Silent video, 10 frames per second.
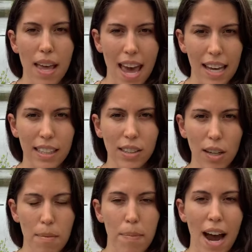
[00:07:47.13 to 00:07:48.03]
eggs
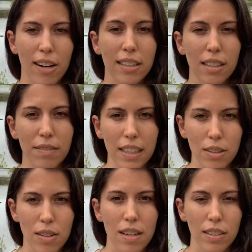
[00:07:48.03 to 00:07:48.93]
comparatively
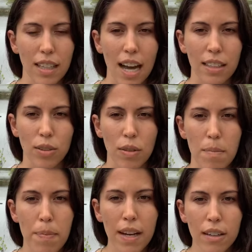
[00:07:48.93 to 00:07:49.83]
to their size. So the
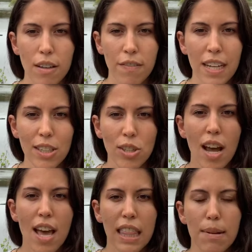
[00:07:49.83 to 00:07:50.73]
bigger the fish,
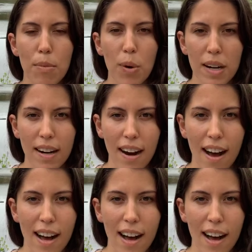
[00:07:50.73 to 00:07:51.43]
the more